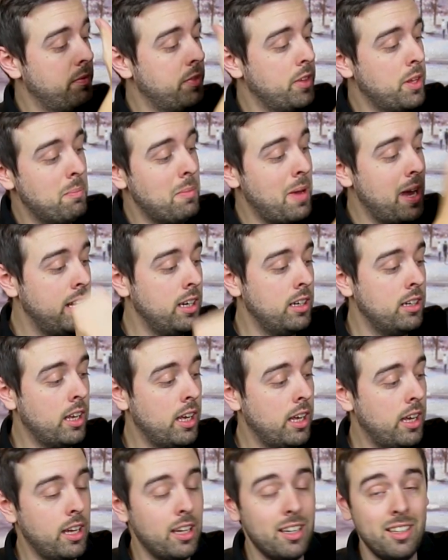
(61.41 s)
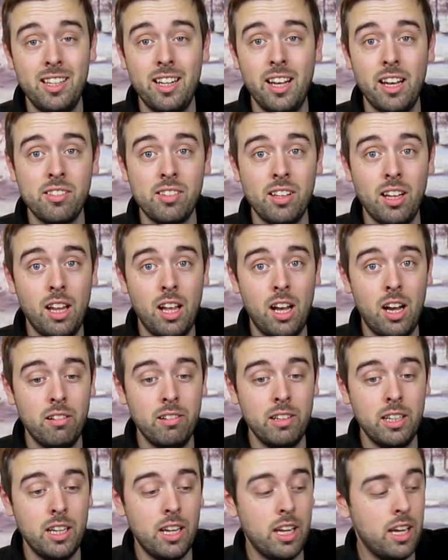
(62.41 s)
the main
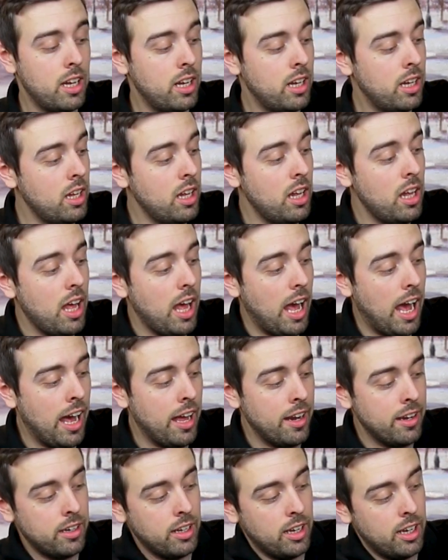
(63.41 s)
DSLR in there, and